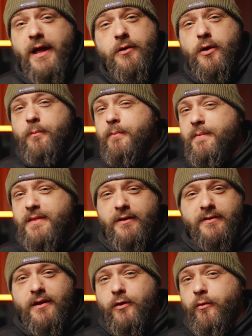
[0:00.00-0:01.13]
I don't know. Maybe that's
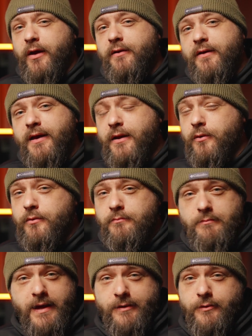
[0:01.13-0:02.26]
kind of crazy. I don't
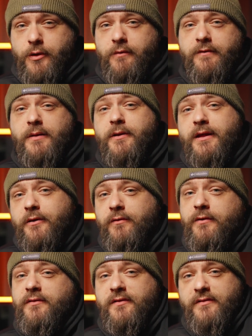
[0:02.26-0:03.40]
know if anybody else
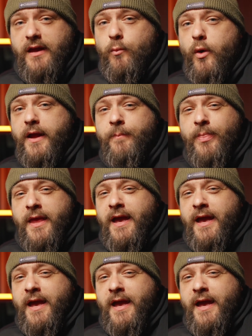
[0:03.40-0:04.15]
feels the same way.